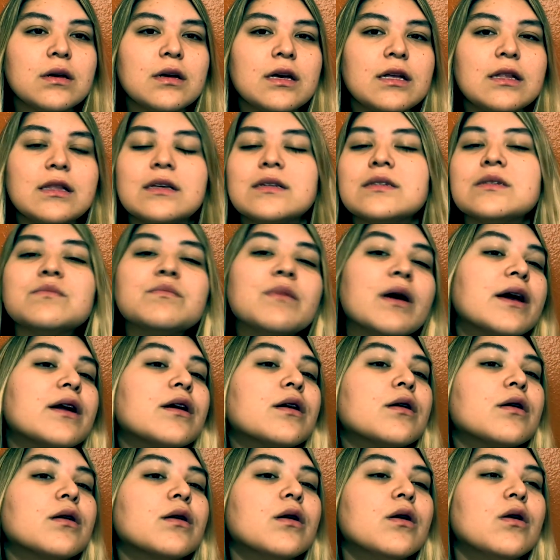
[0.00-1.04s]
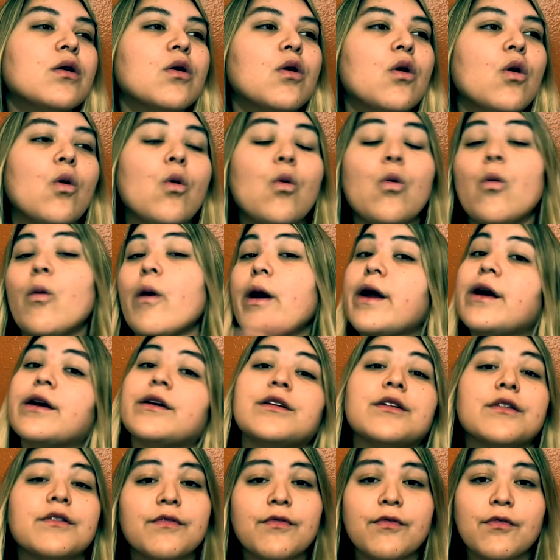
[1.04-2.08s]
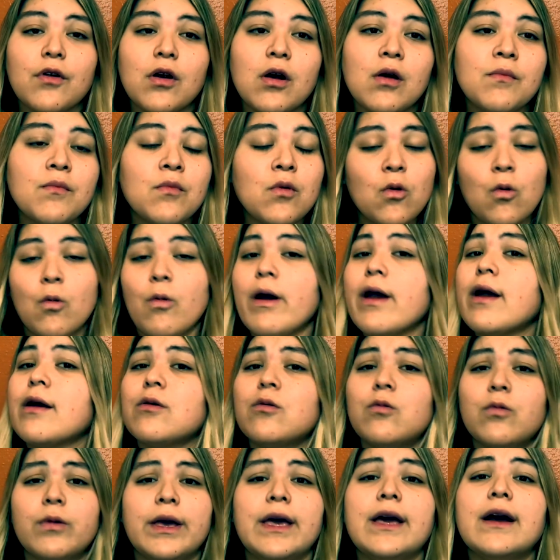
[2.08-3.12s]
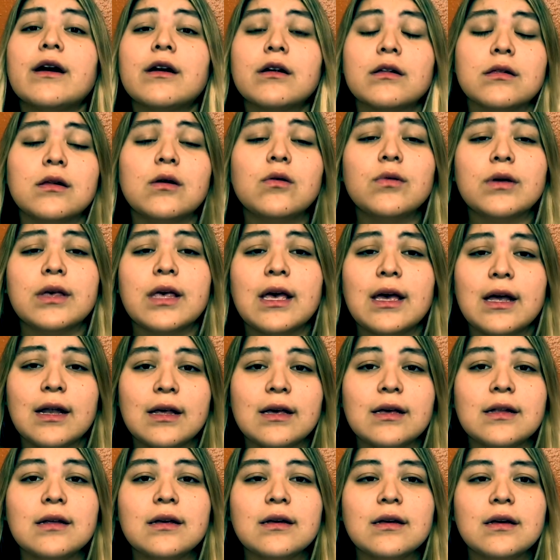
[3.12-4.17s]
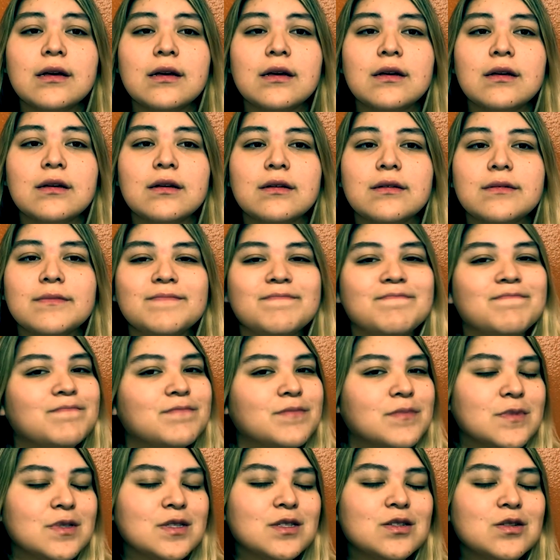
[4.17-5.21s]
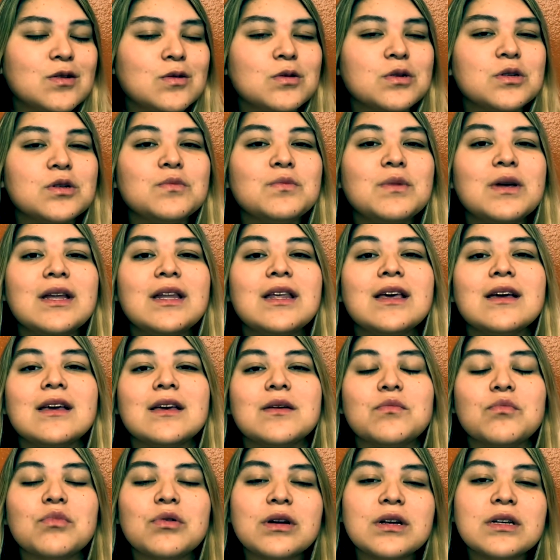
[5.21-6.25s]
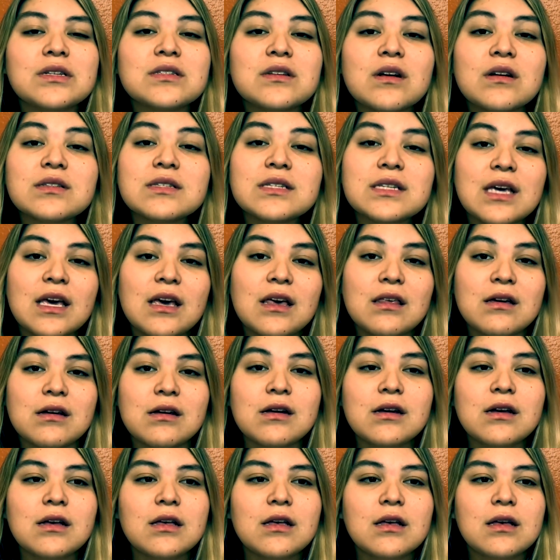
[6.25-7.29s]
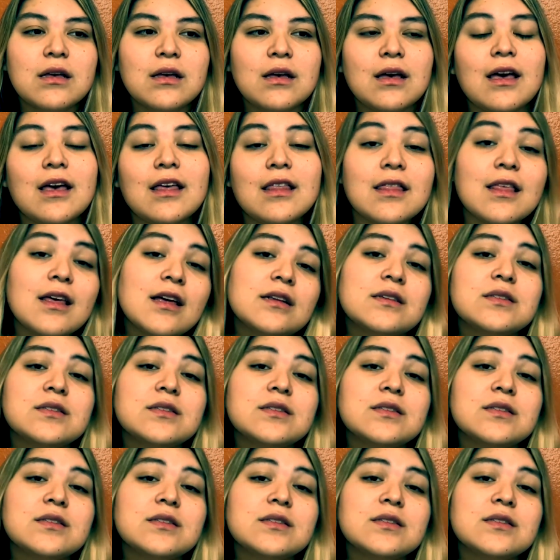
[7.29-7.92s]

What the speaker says: it doesn't matter where you're from, where we are located. Social media can bring us all together, and that